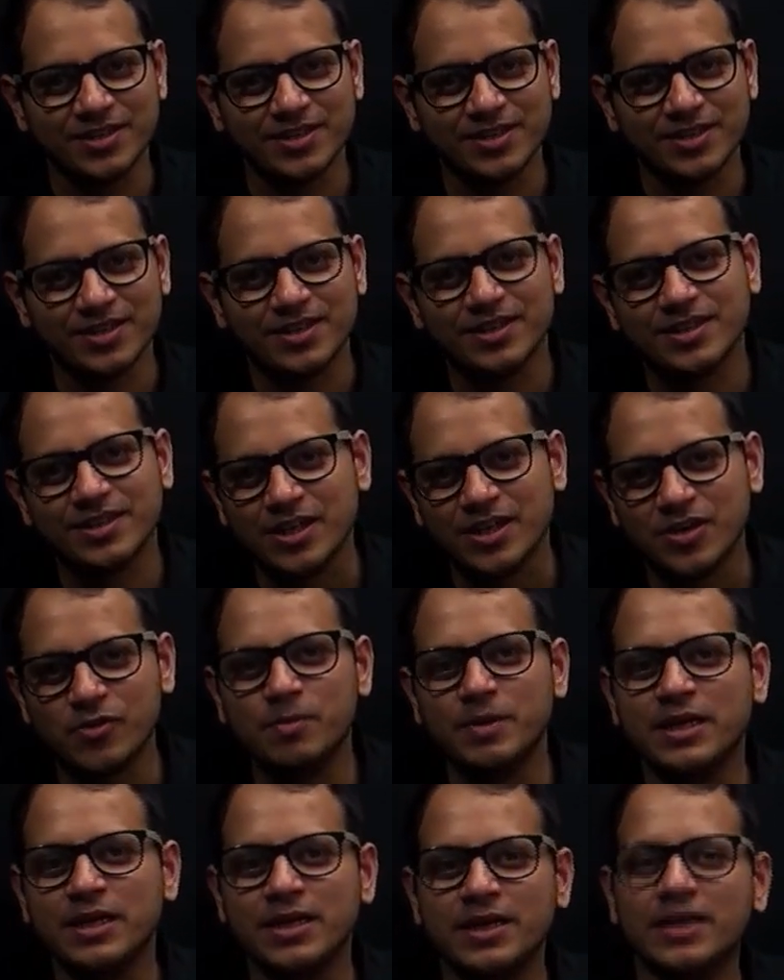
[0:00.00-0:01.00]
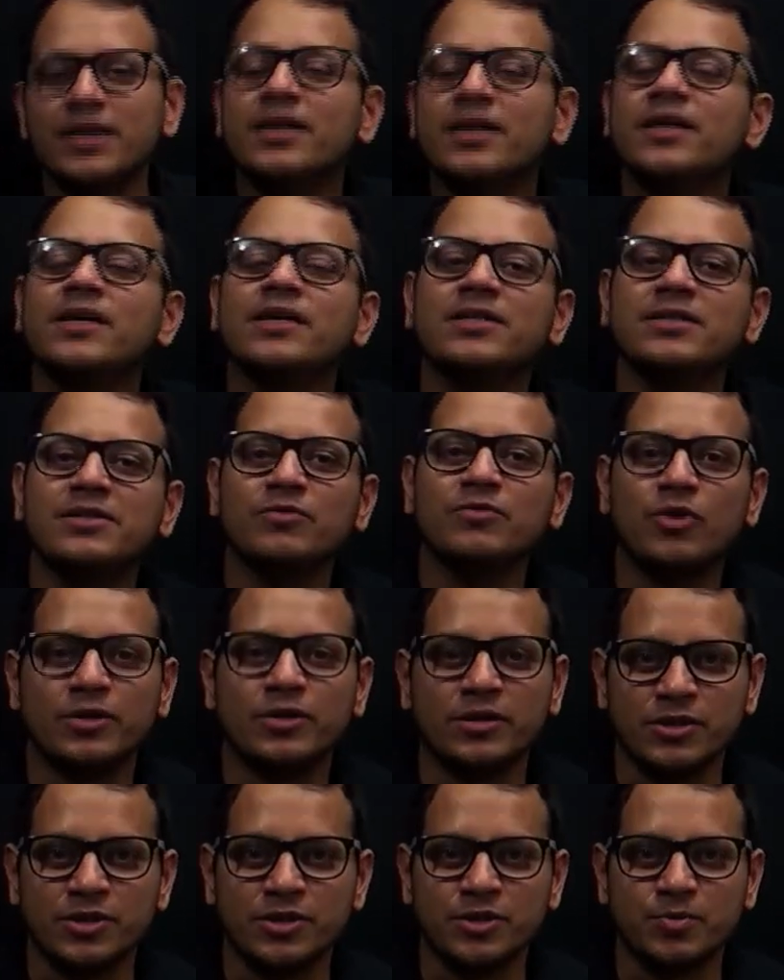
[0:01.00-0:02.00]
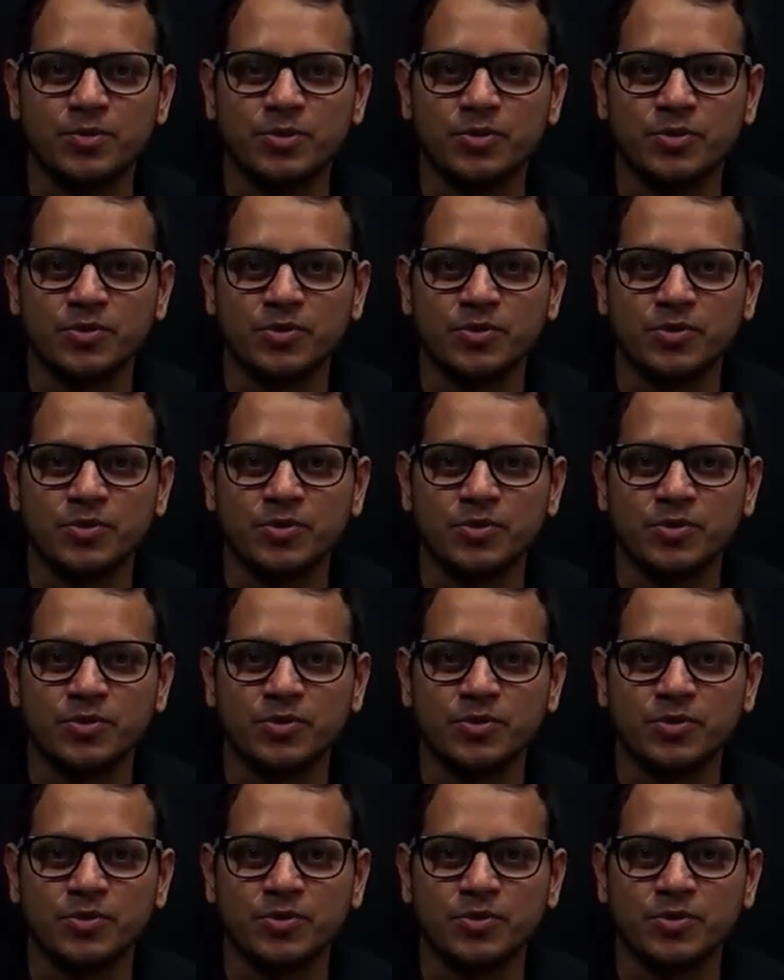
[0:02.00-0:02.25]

there will be increasing water disputes